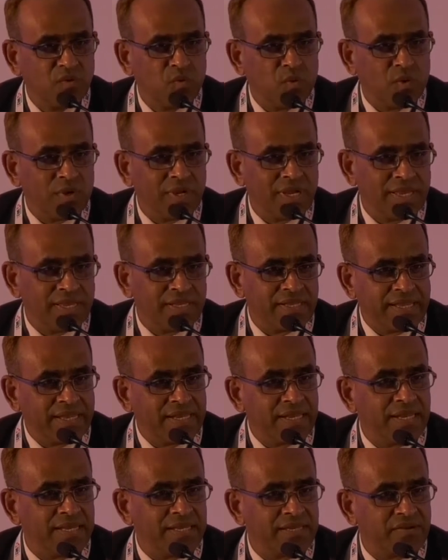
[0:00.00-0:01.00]
Only
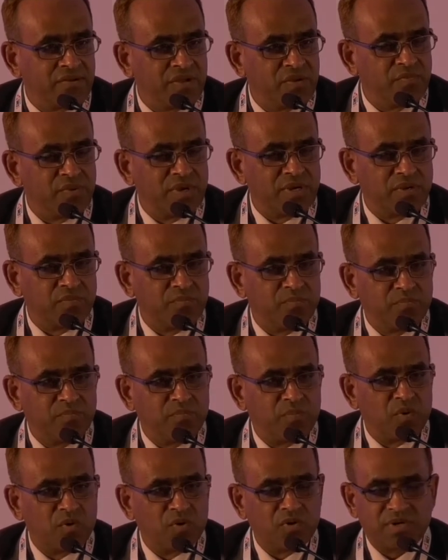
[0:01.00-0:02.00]
inland river
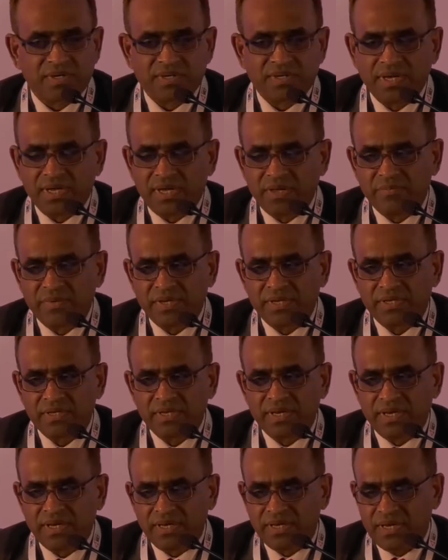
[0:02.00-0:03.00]
port,
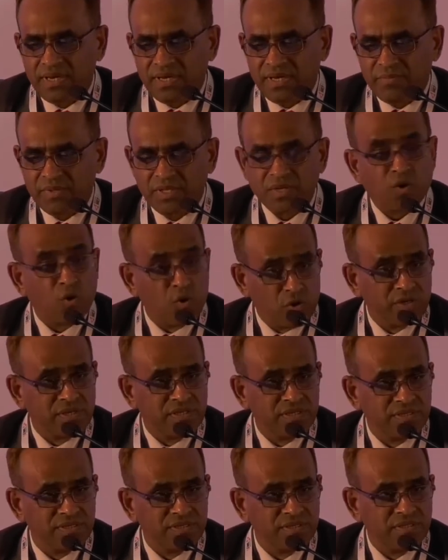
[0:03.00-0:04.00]
court,
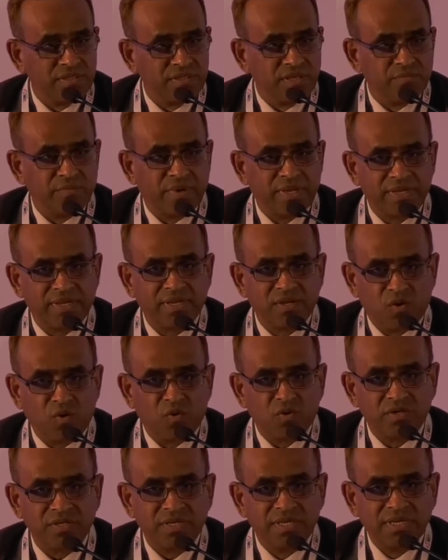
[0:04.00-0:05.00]
the marine
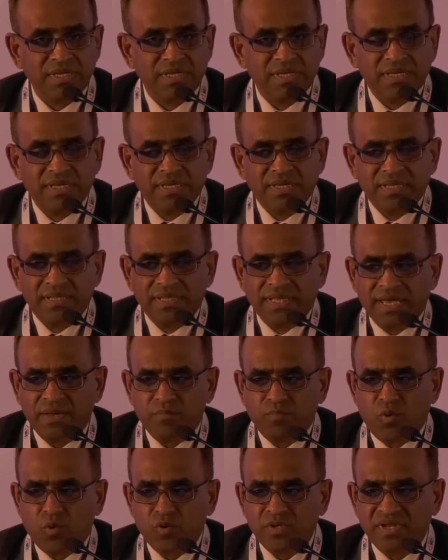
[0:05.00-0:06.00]
court, they
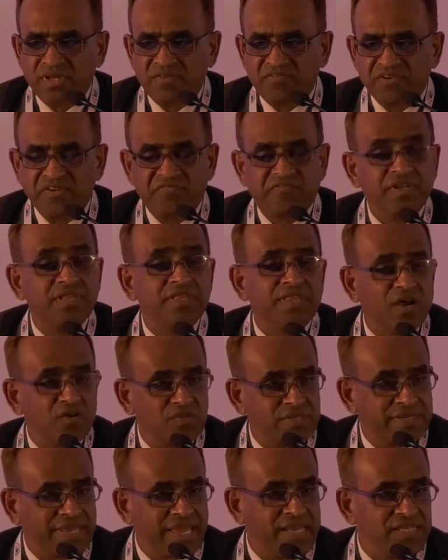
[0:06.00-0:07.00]
have more than
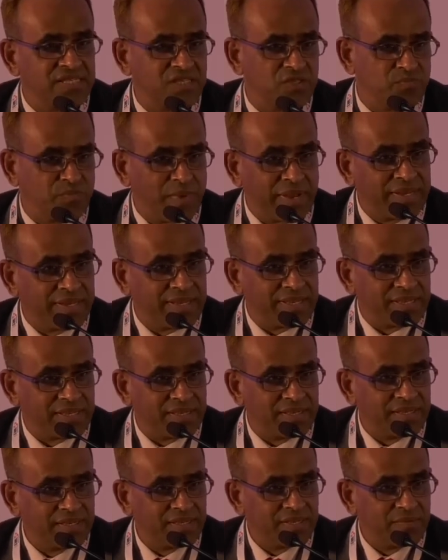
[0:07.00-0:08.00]
15,000 cases
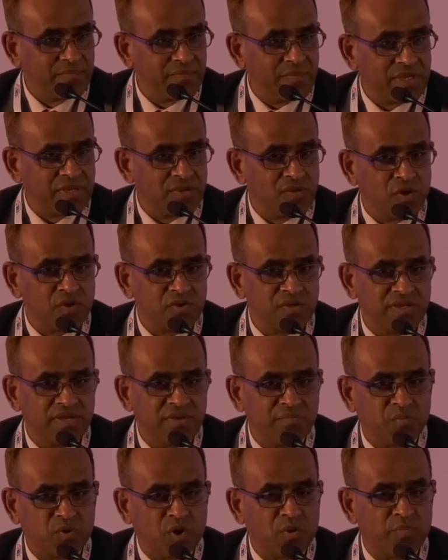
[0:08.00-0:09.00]
pending, but not a
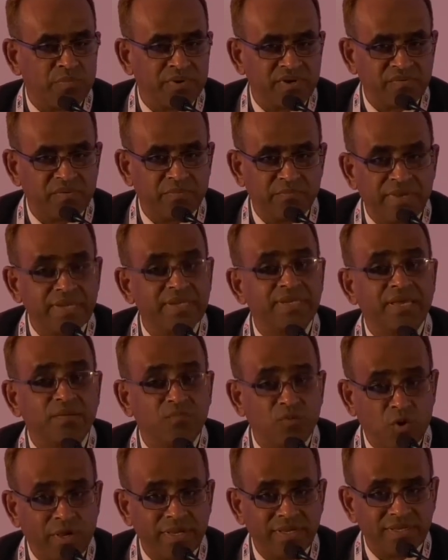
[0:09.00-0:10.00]
proper
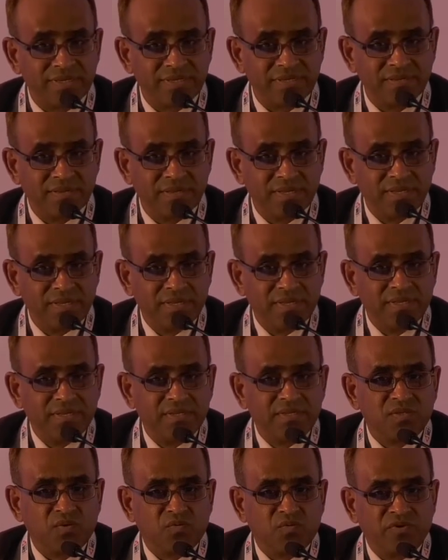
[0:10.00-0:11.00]
maritime lawyer.
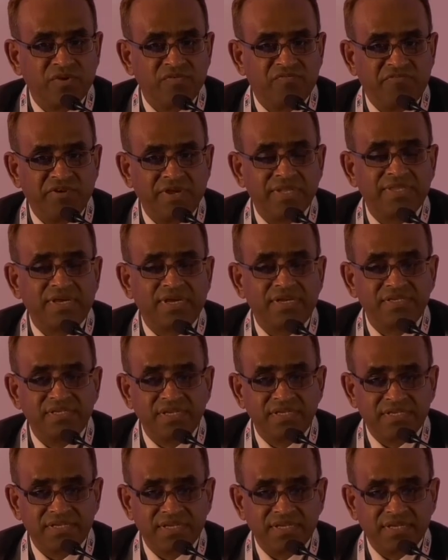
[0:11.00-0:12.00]
So we felt
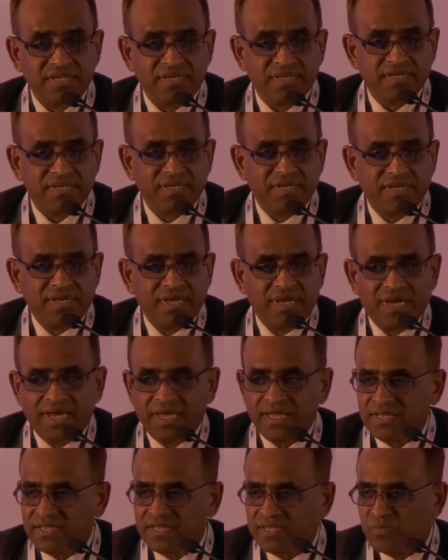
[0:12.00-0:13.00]
urgency,
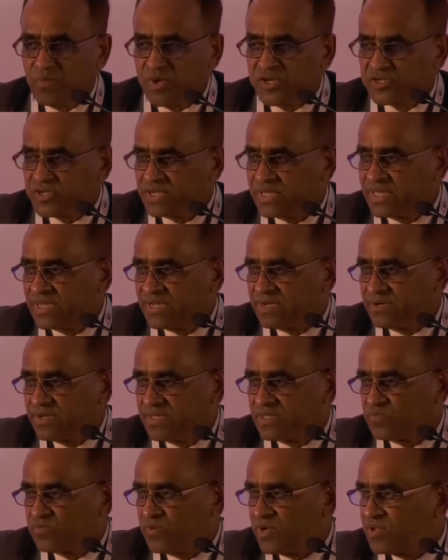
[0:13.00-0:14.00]
and the mission here
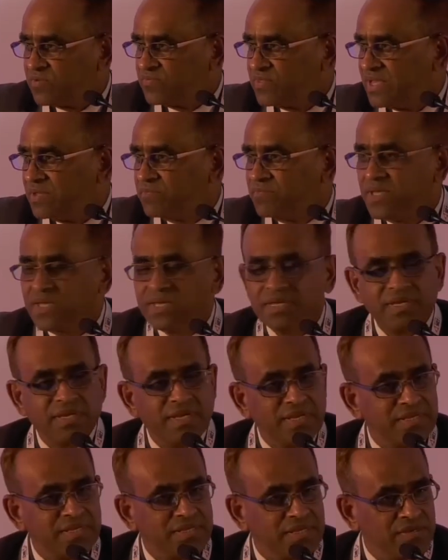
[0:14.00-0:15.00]
is one of them,
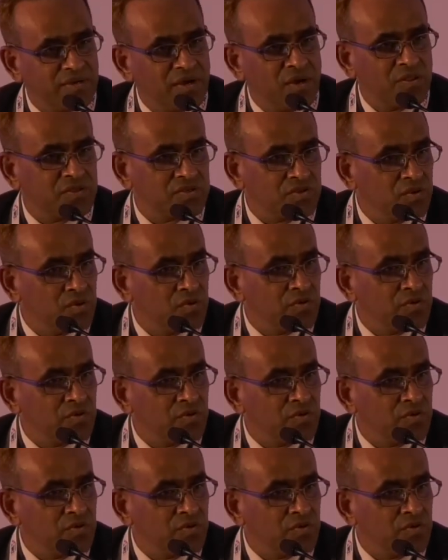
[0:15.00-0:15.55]
is also